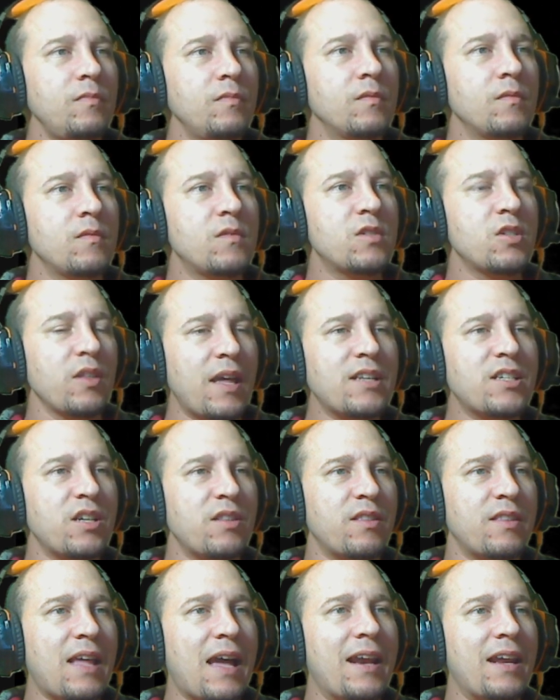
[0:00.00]
So
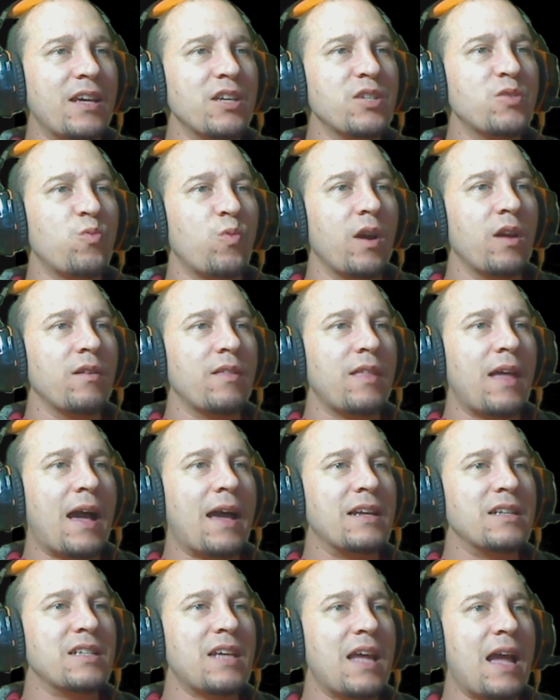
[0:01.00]
that is where that
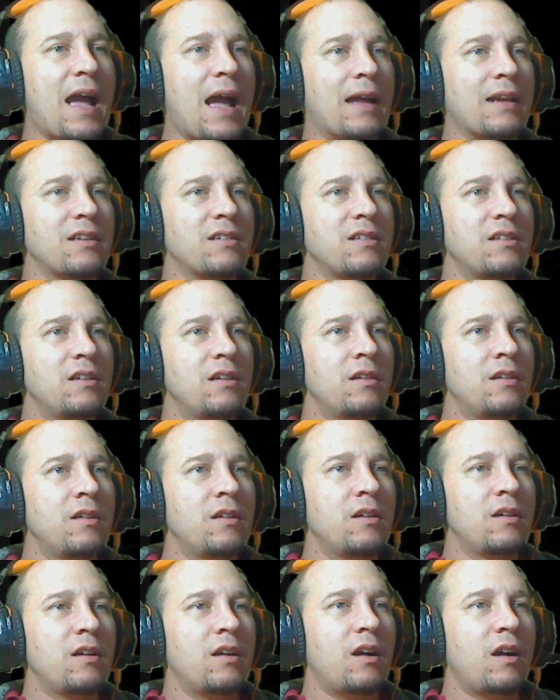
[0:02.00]
is at.
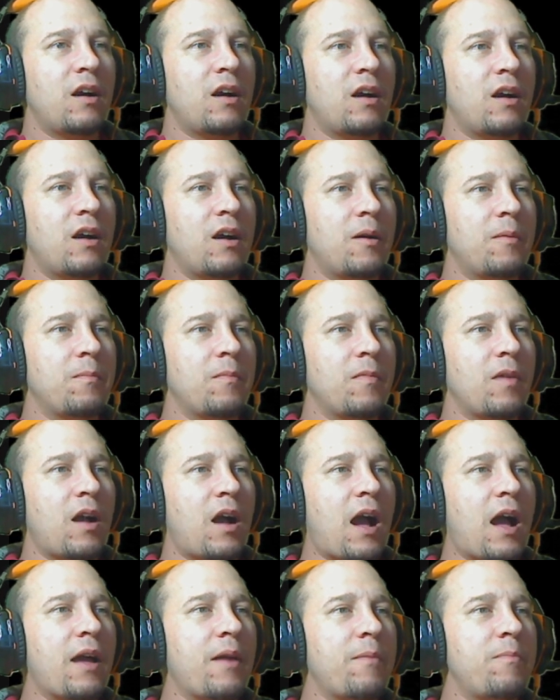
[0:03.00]
I'm
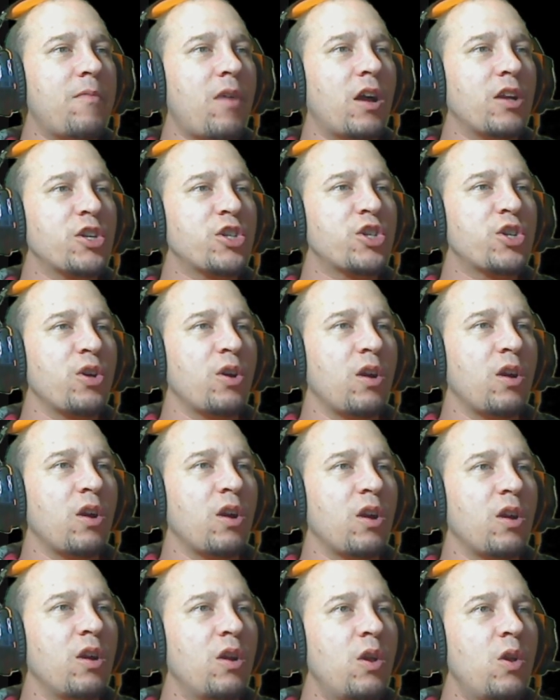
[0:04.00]
not
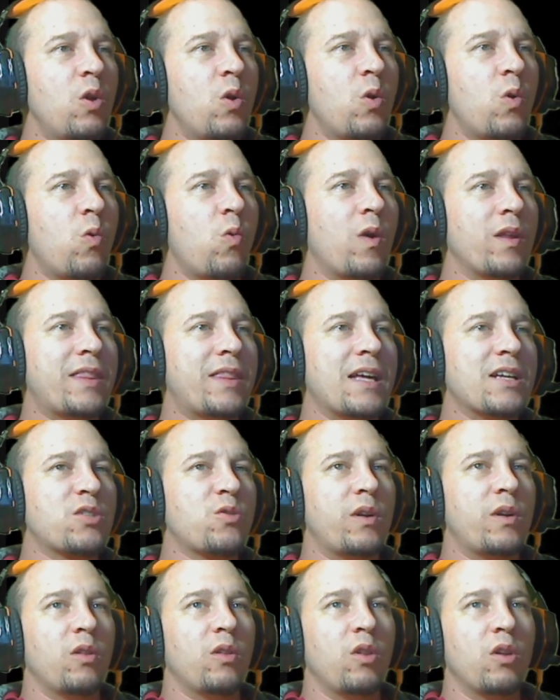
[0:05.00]
sure what that's
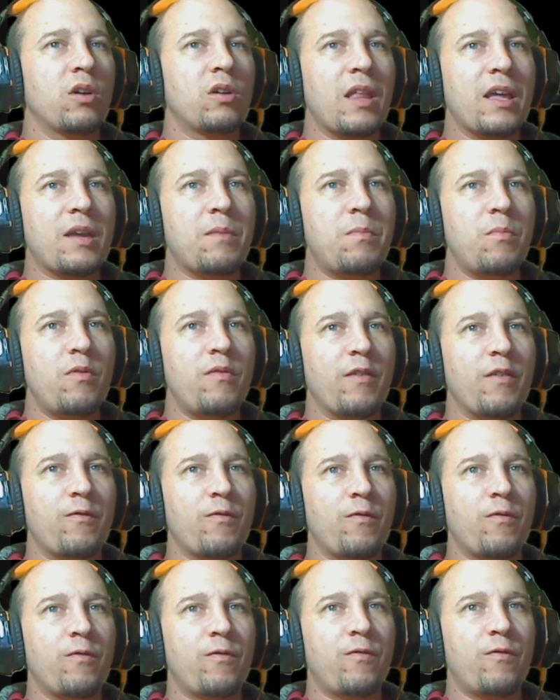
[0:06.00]
going to look like moving
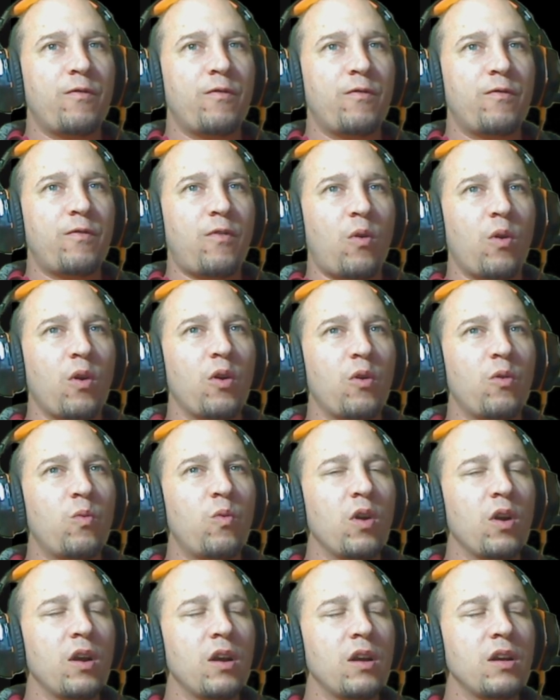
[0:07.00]

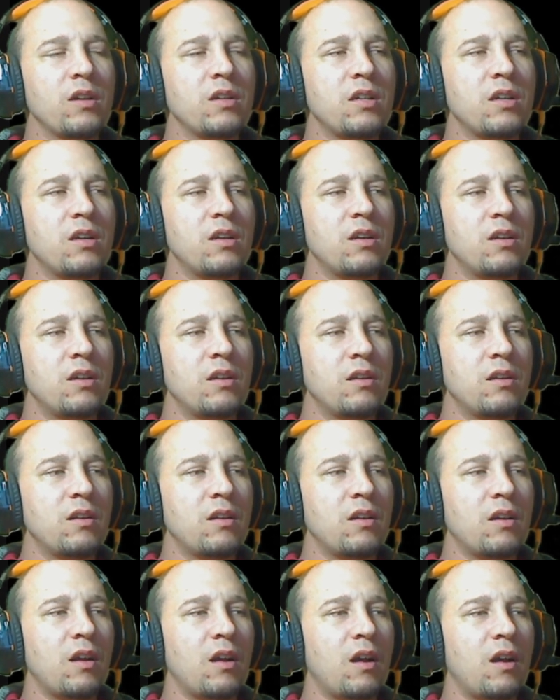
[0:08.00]
forward.
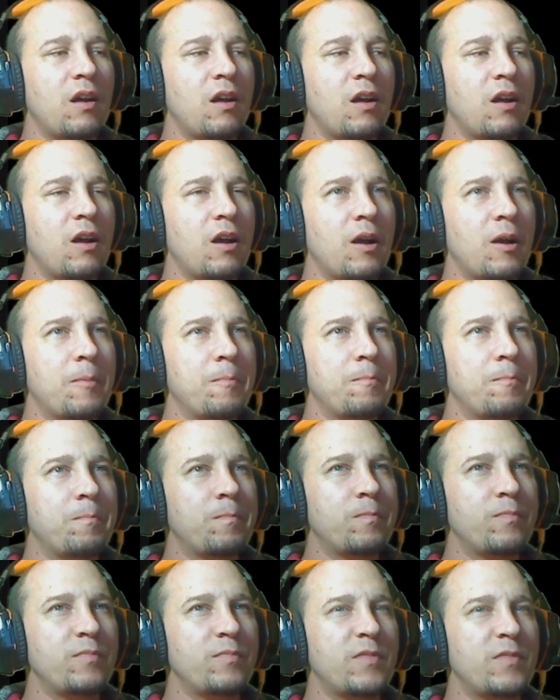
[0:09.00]

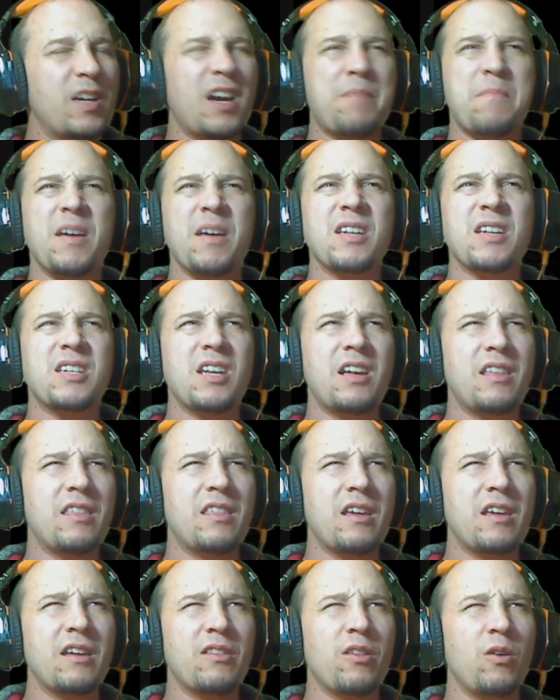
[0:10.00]
Did I miss
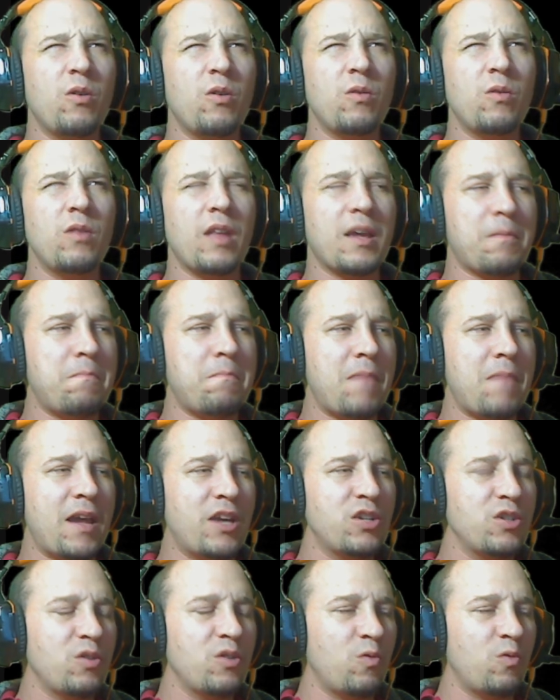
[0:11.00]
anything though? Like
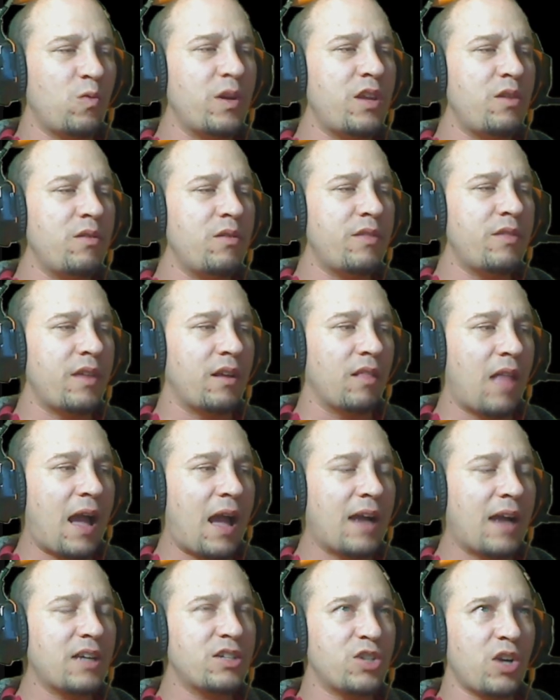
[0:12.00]
major? What do you think,
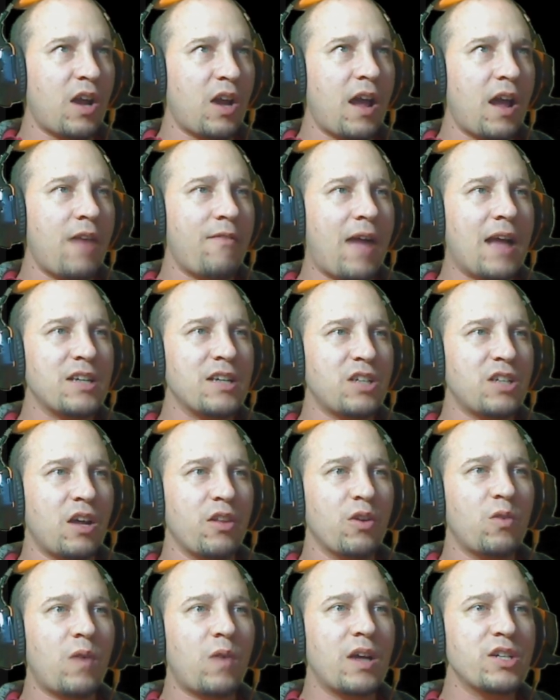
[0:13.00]
Lax? Should I have asked other
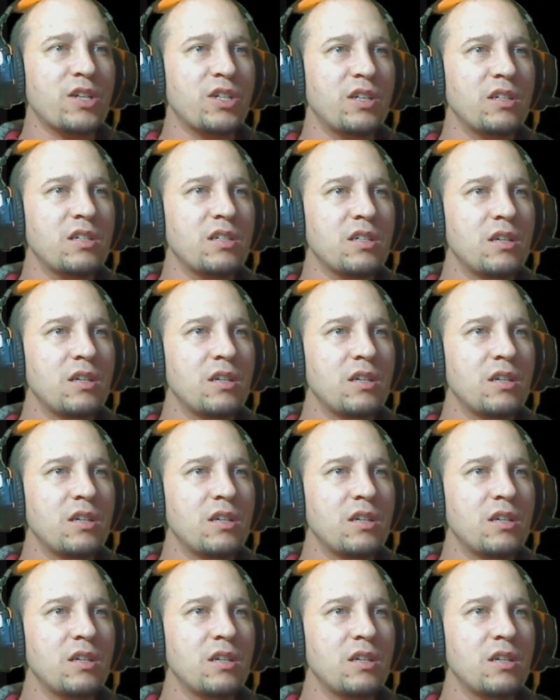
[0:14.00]
questions?